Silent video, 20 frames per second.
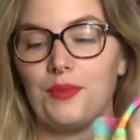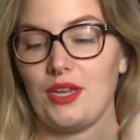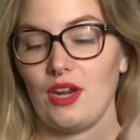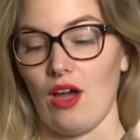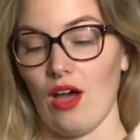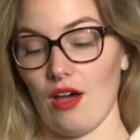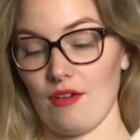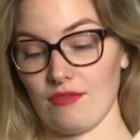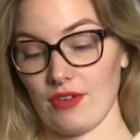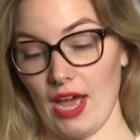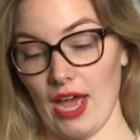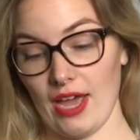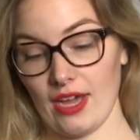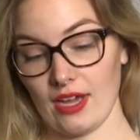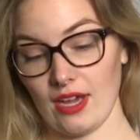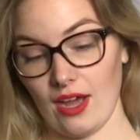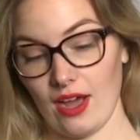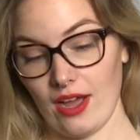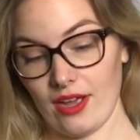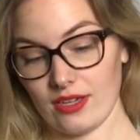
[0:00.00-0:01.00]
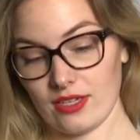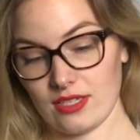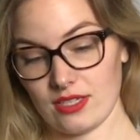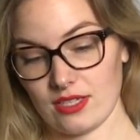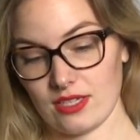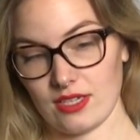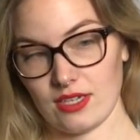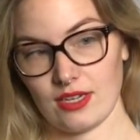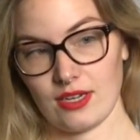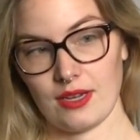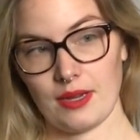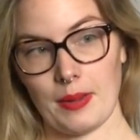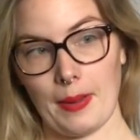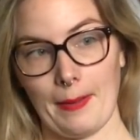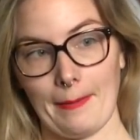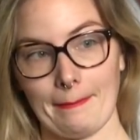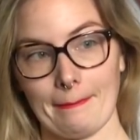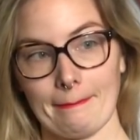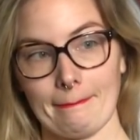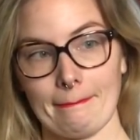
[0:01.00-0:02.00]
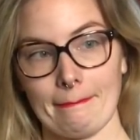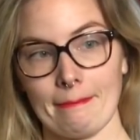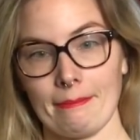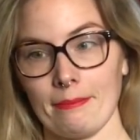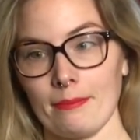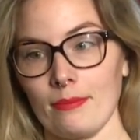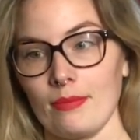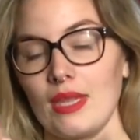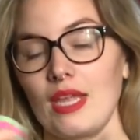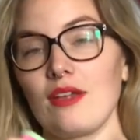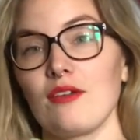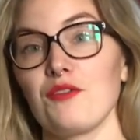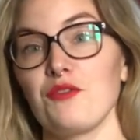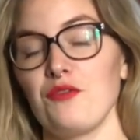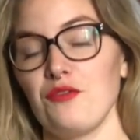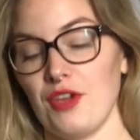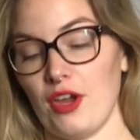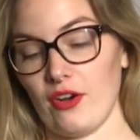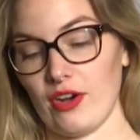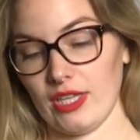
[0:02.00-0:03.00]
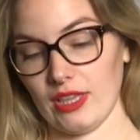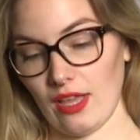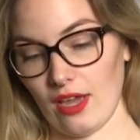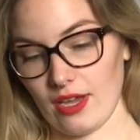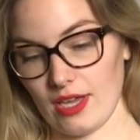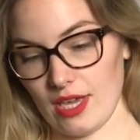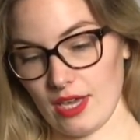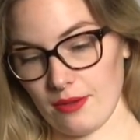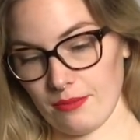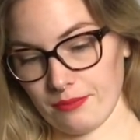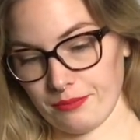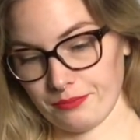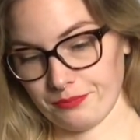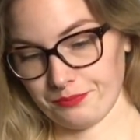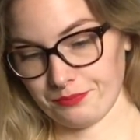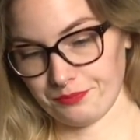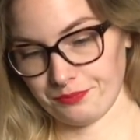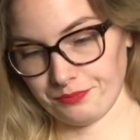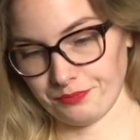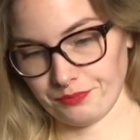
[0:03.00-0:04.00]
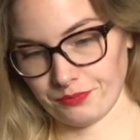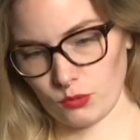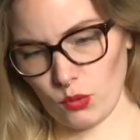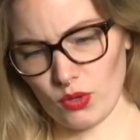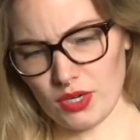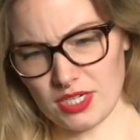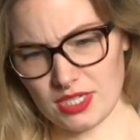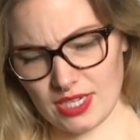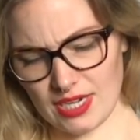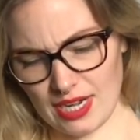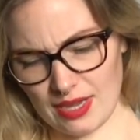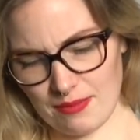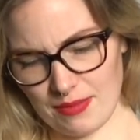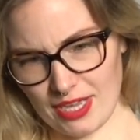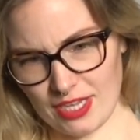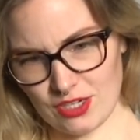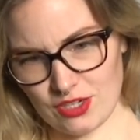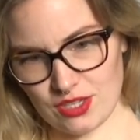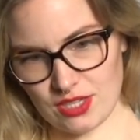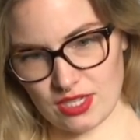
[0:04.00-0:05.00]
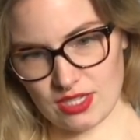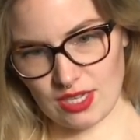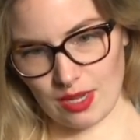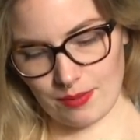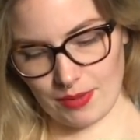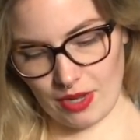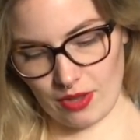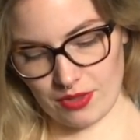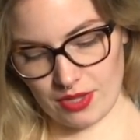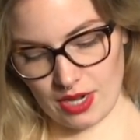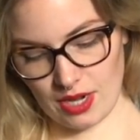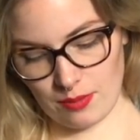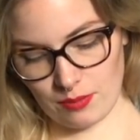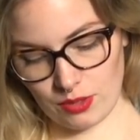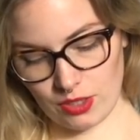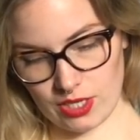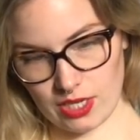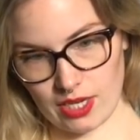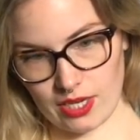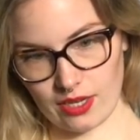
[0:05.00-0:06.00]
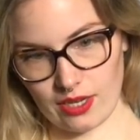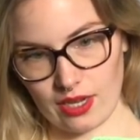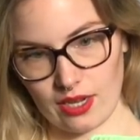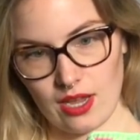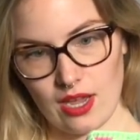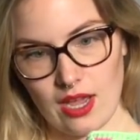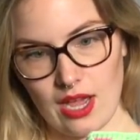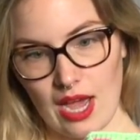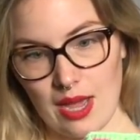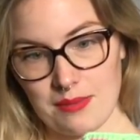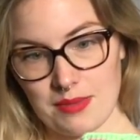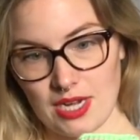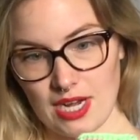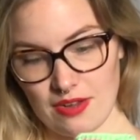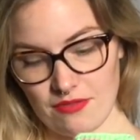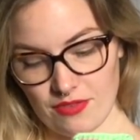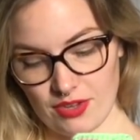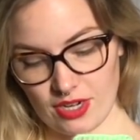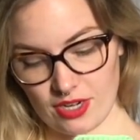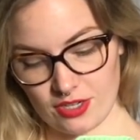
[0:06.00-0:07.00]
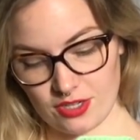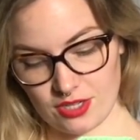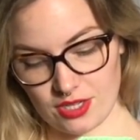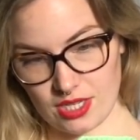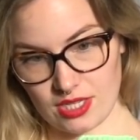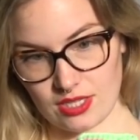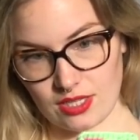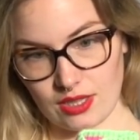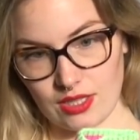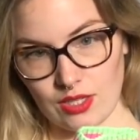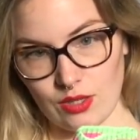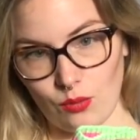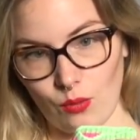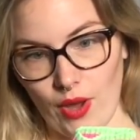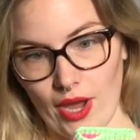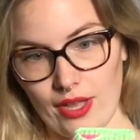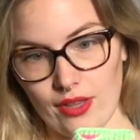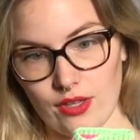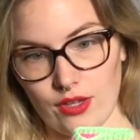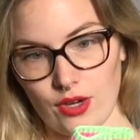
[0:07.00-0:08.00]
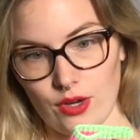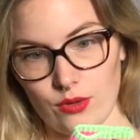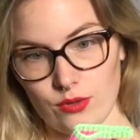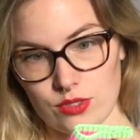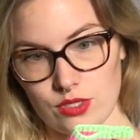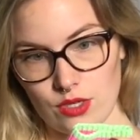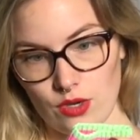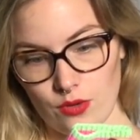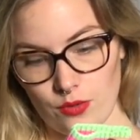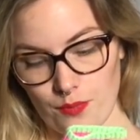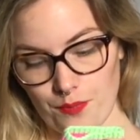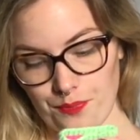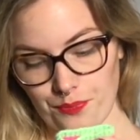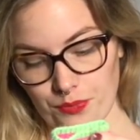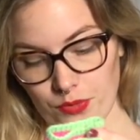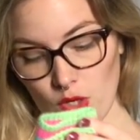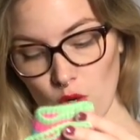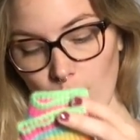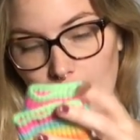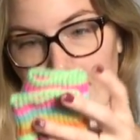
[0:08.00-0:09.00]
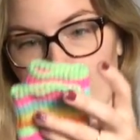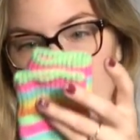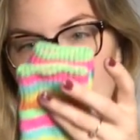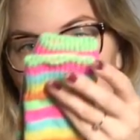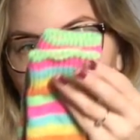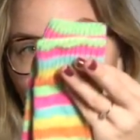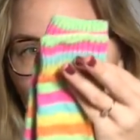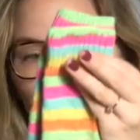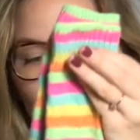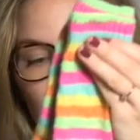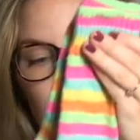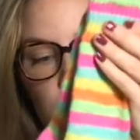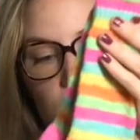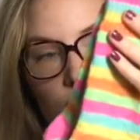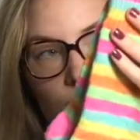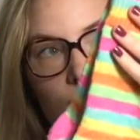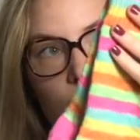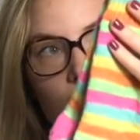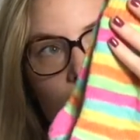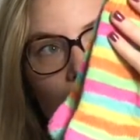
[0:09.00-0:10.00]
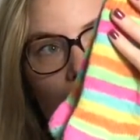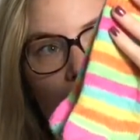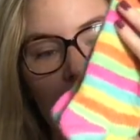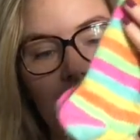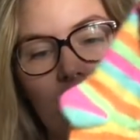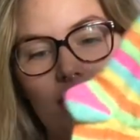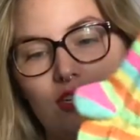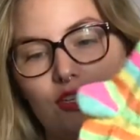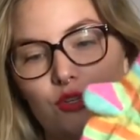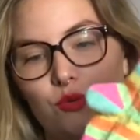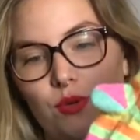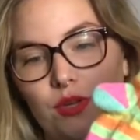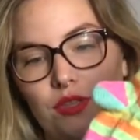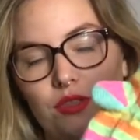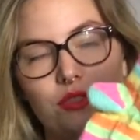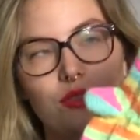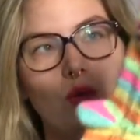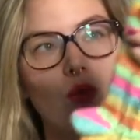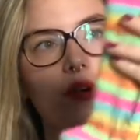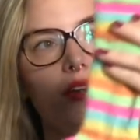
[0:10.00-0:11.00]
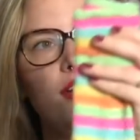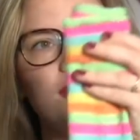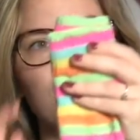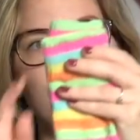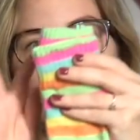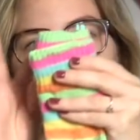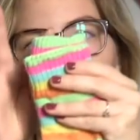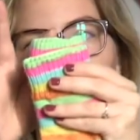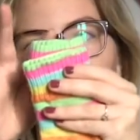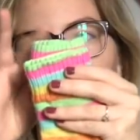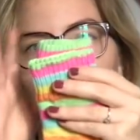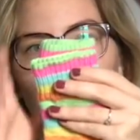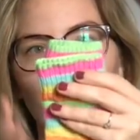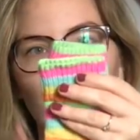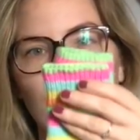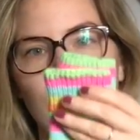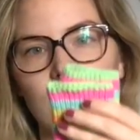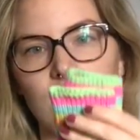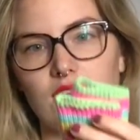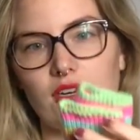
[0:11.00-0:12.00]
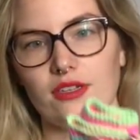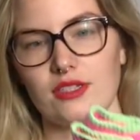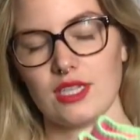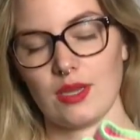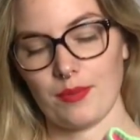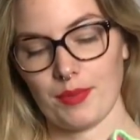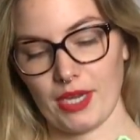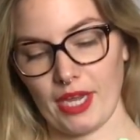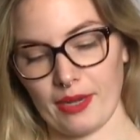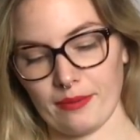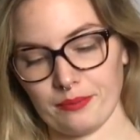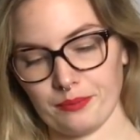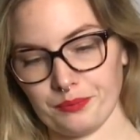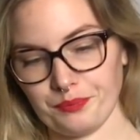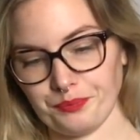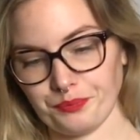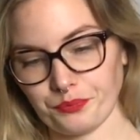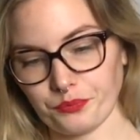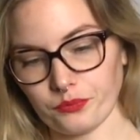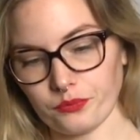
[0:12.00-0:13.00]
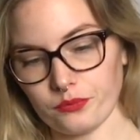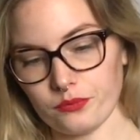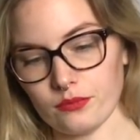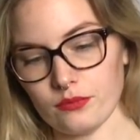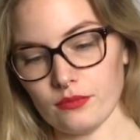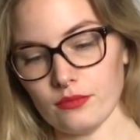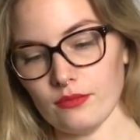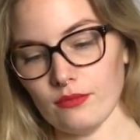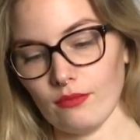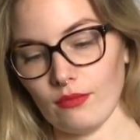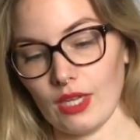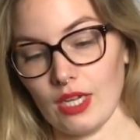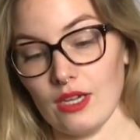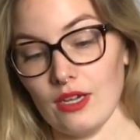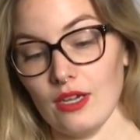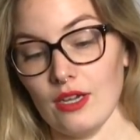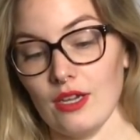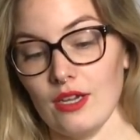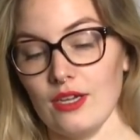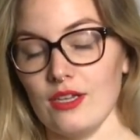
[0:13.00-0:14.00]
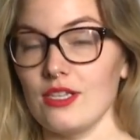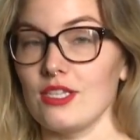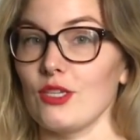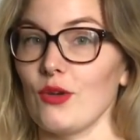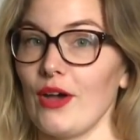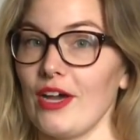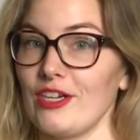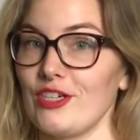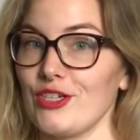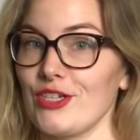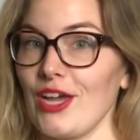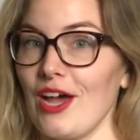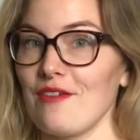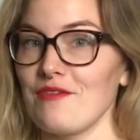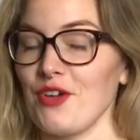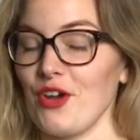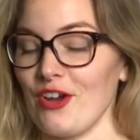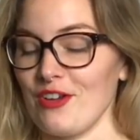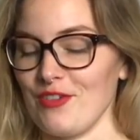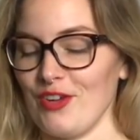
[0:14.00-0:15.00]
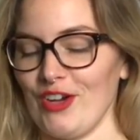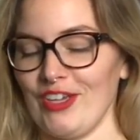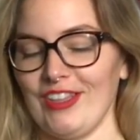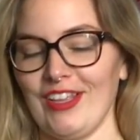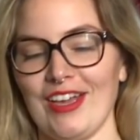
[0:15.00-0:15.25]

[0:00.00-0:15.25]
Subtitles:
bit off. I got very lucky. Or did I match these up? Now that I'm looking, I mean, I finished these a little while ago, so nope, I didn't, because you can see I finished with the orange and then the green starts up again. So I just got very, very